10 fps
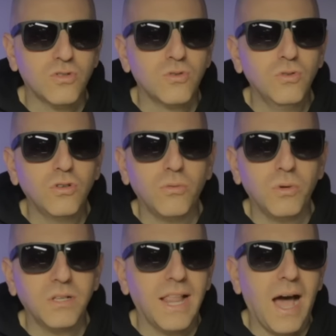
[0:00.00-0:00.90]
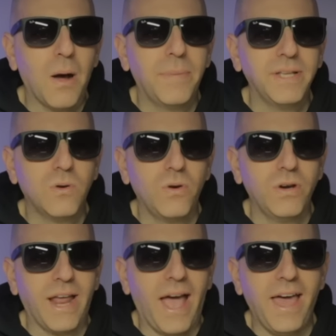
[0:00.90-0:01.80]
Google will allow
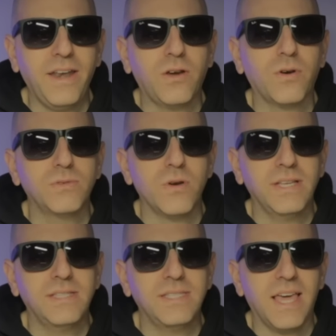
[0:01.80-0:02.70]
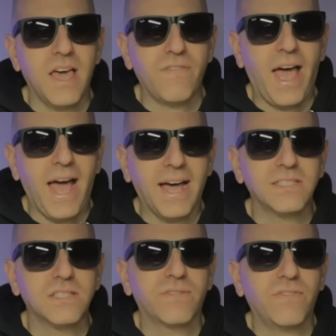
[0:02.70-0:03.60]
Bitcoin and crypto ETF
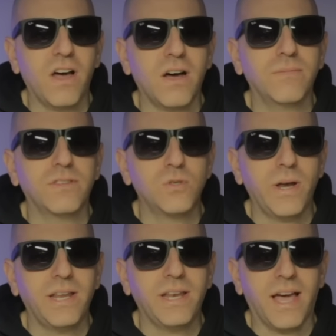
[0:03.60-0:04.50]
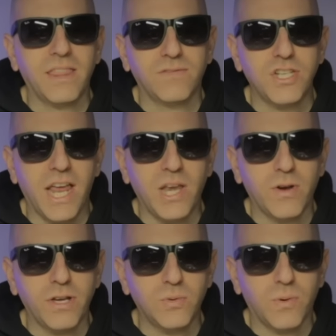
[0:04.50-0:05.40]
ads from the 29th of
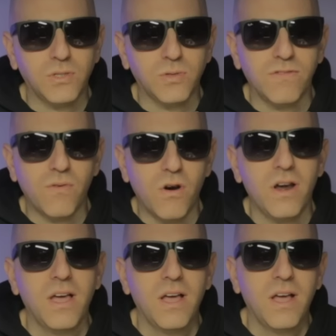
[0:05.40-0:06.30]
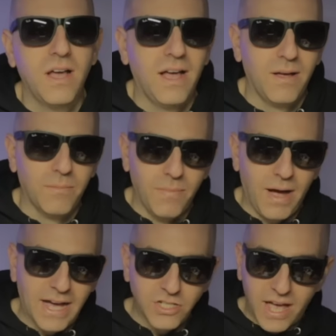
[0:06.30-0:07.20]
January, 2024.
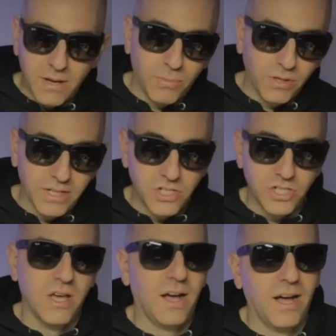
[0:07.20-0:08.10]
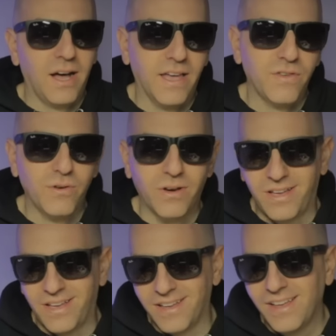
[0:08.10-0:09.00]
Hashtag bullish. If you
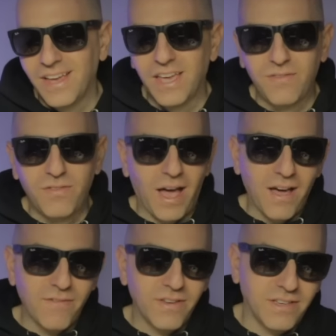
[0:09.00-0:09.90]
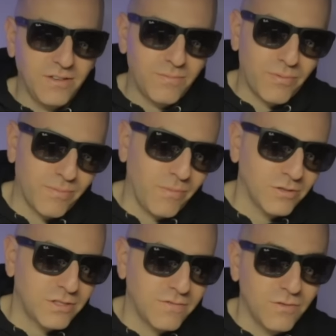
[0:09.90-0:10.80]
have it,
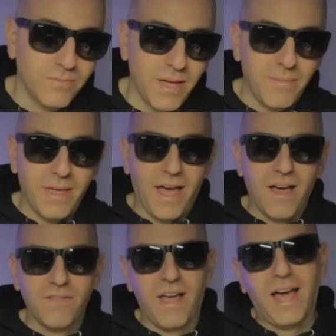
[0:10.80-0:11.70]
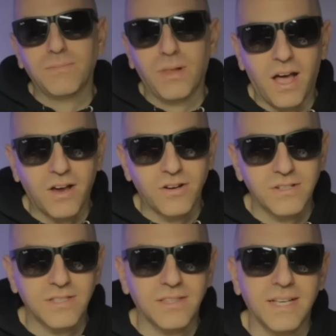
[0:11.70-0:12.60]
most of you maybe have ad
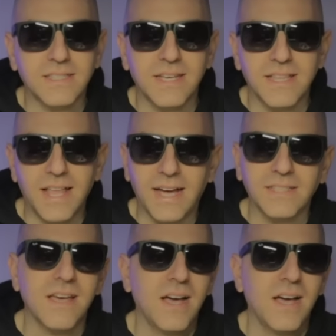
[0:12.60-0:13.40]
blockers and things like that.